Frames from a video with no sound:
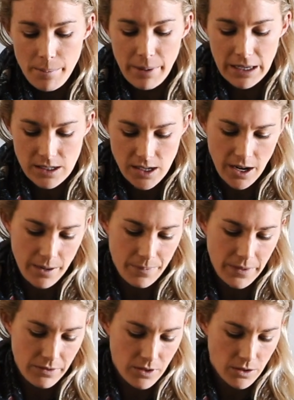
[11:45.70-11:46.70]
But
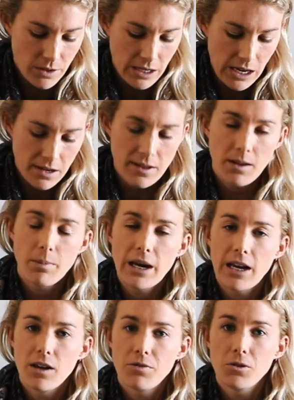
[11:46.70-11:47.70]
yeah, if you're doing anything
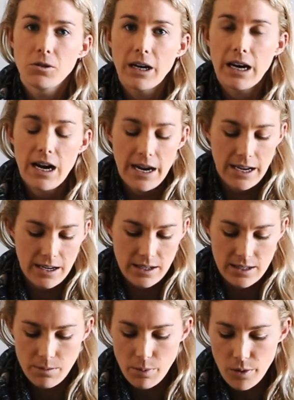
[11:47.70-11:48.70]
bigger, a full day hike,
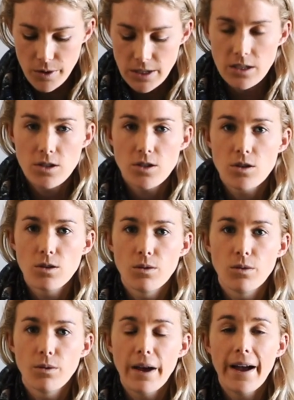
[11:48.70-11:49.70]
it's important
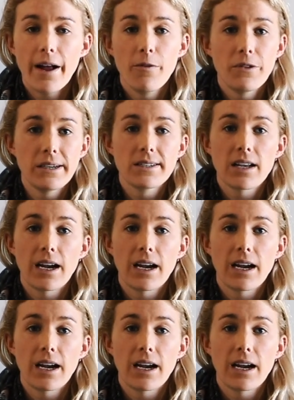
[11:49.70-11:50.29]
to have things